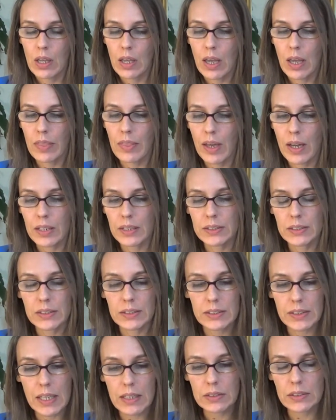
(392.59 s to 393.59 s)
And that is
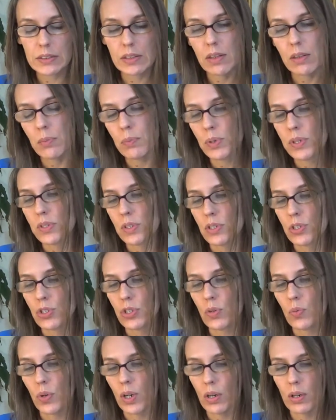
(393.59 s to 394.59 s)
exactly the
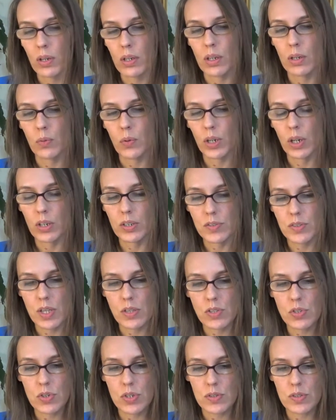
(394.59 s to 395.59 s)
position we are in when our
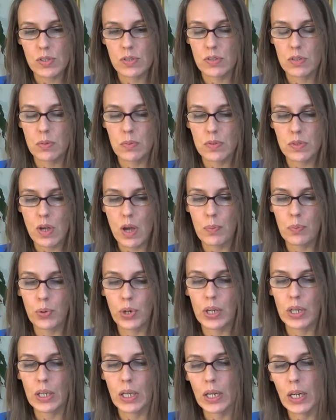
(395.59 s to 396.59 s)
sensory system is
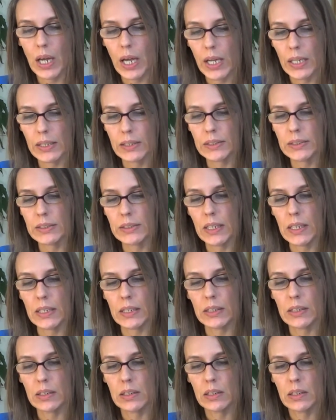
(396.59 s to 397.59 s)
operating at a heightened state.
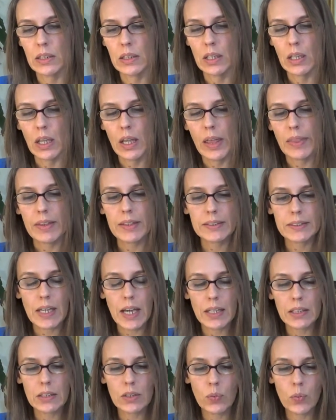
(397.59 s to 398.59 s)
This
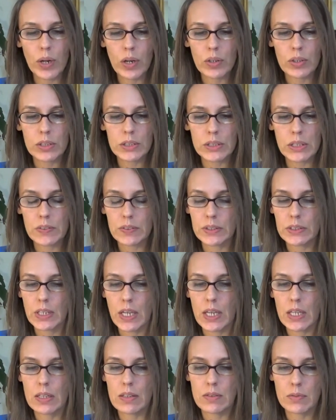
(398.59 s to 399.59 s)
heightened awareness of
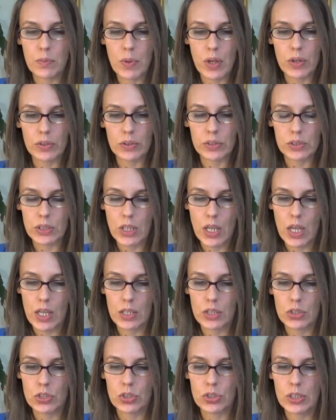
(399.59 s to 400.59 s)
sight, smells,
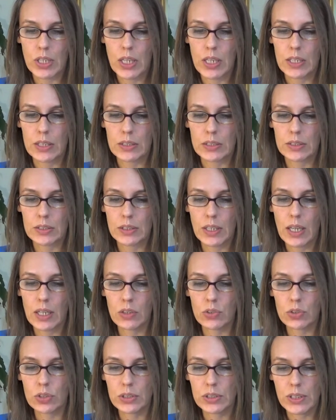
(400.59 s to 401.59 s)
touch, taste, and
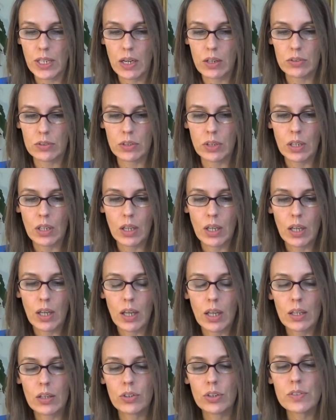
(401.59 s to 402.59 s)
or sound
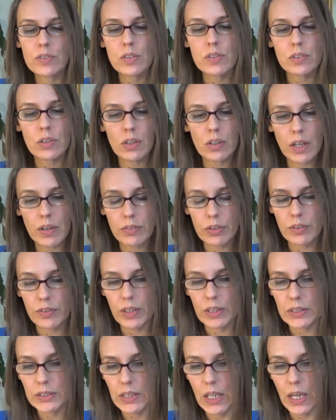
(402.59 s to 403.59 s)
increases our level of
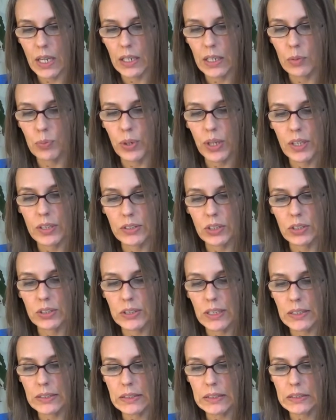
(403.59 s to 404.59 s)
anxiety because our
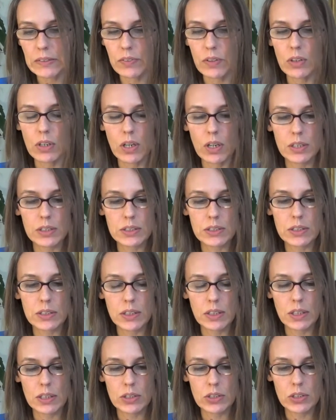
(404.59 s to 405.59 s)
senses feel
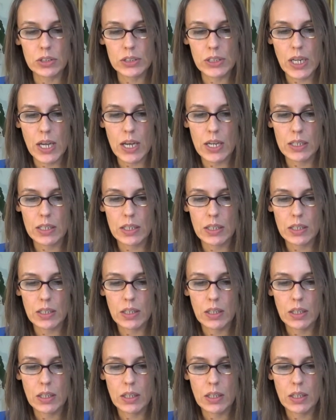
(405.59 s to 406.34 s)
constantly under attack.